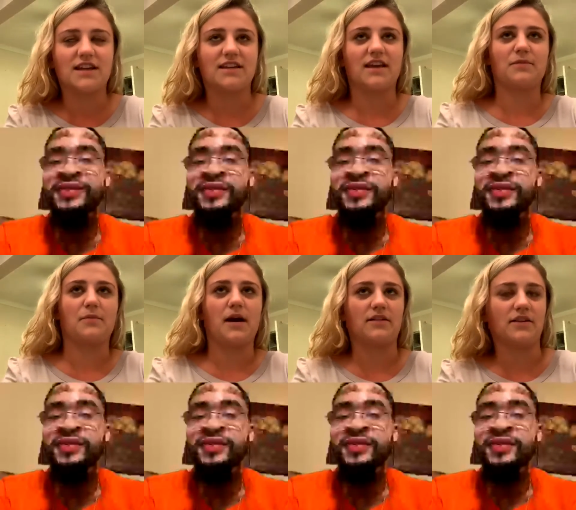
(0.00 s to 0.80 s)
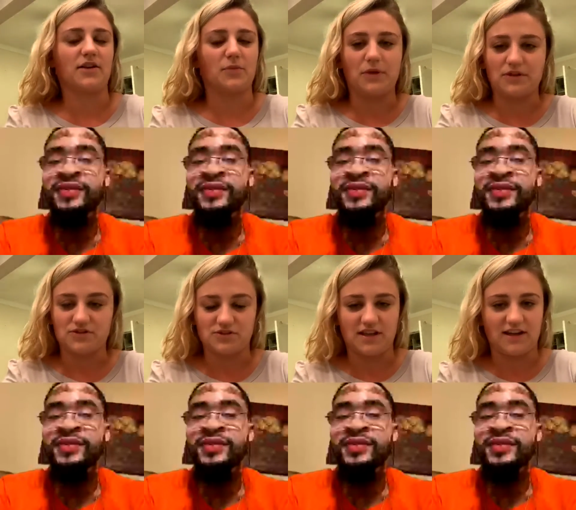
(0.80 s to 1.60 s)
Speaker 1: like modeling or picture
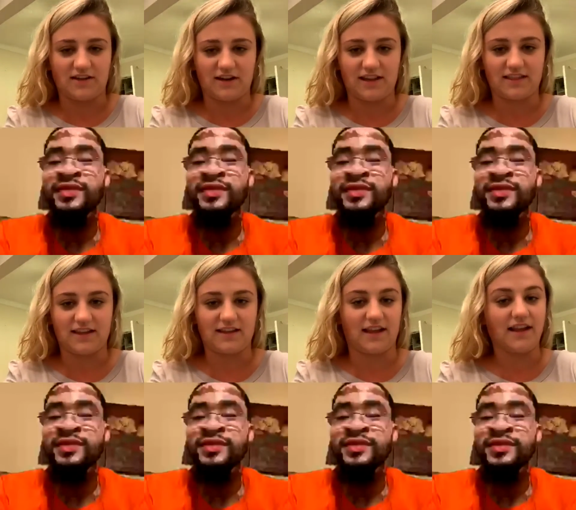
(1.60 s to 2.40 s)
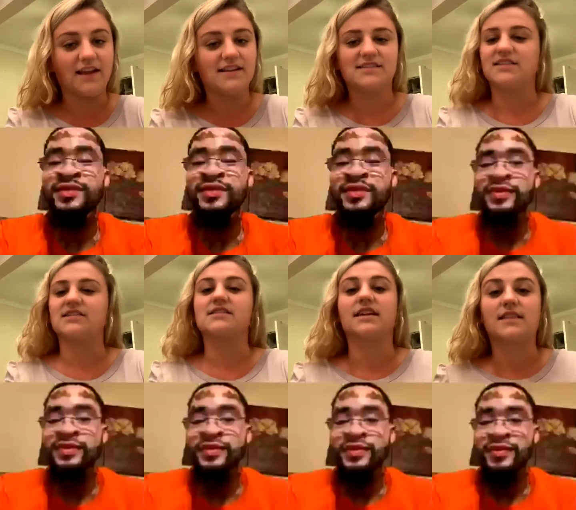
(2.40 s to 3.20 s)
taking or anything like serious
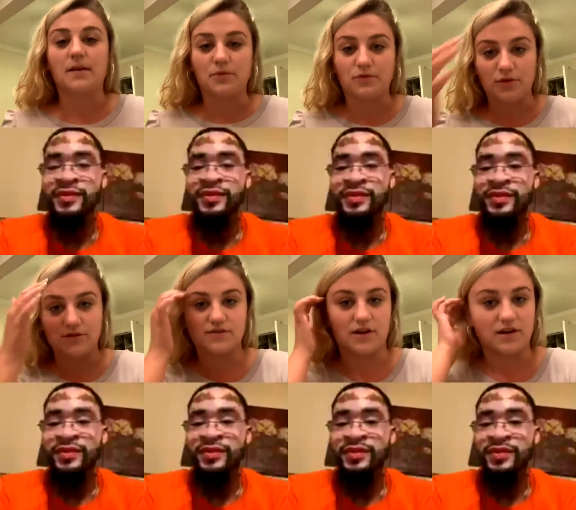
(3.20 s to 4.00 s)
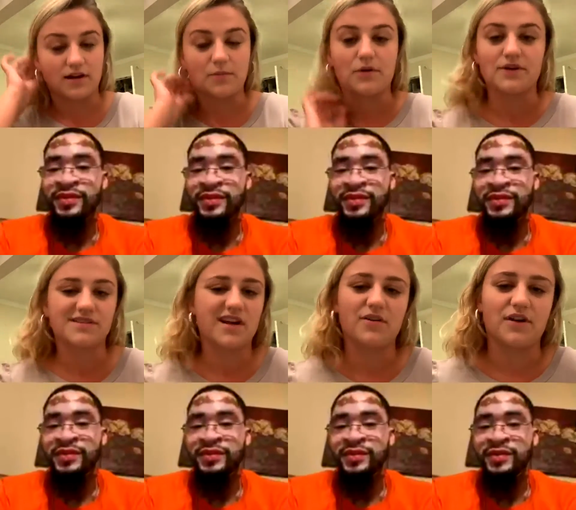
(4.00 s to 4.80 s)
like that before you started a couple years
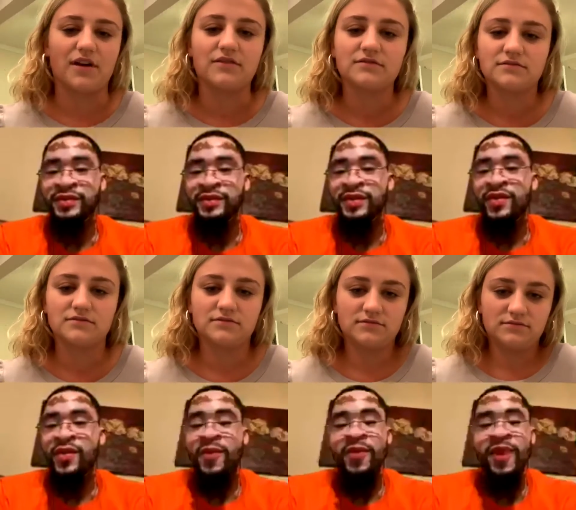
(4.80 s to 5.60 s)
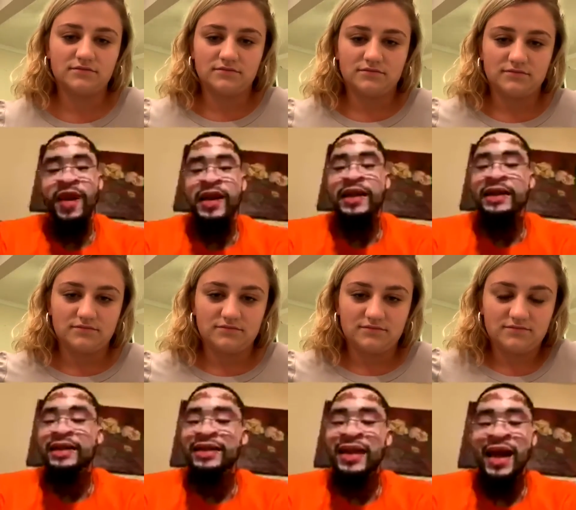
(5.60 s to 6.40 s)
ago or no?
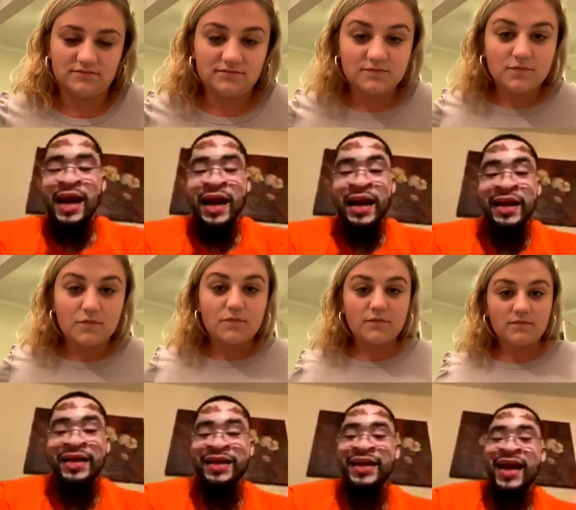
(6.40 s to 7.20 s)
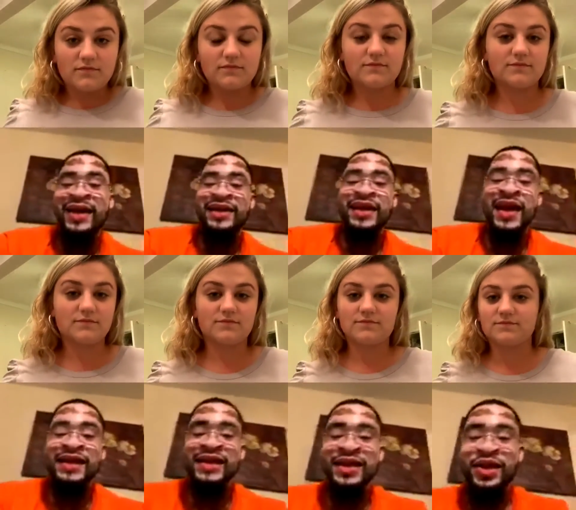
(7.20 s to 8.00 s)
Speaker 2: Nah, not not
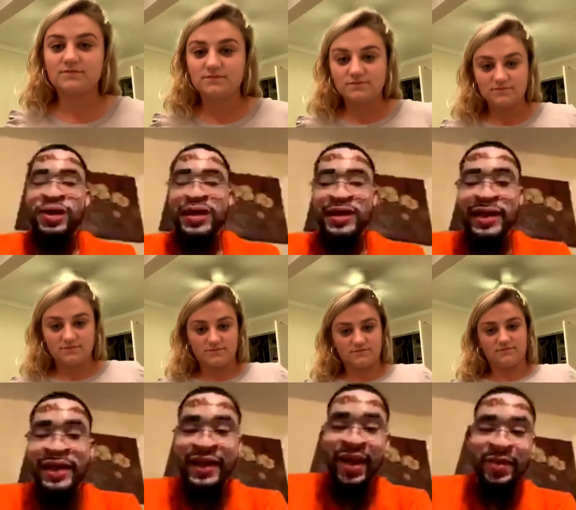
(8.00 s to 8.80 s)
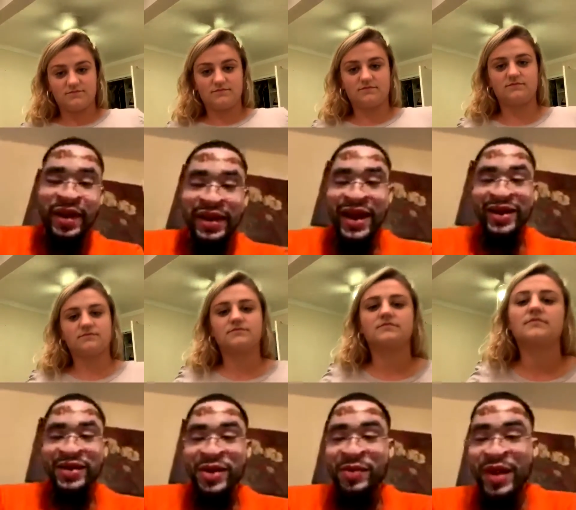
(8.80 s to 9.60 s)
seriously. I mean, like you
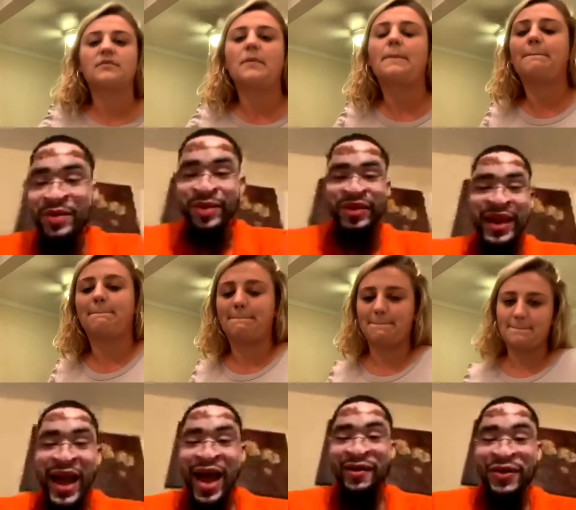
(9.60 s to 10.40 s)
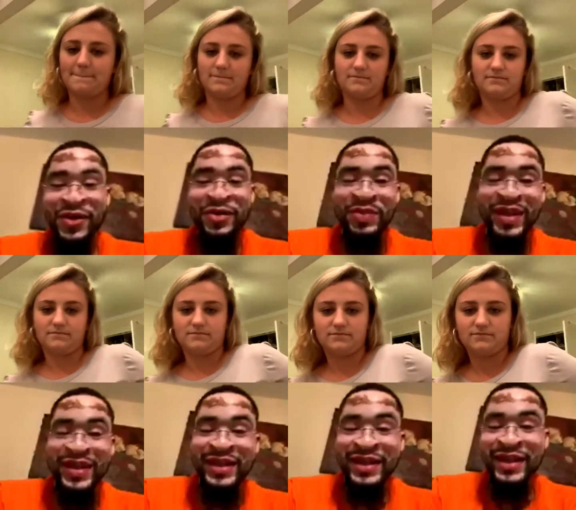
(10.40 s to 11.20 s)
know, people take iPhone
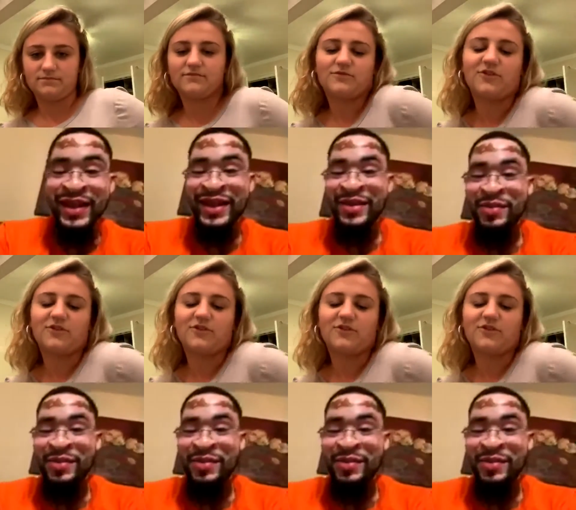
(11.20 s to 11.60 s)
pictures and think they right.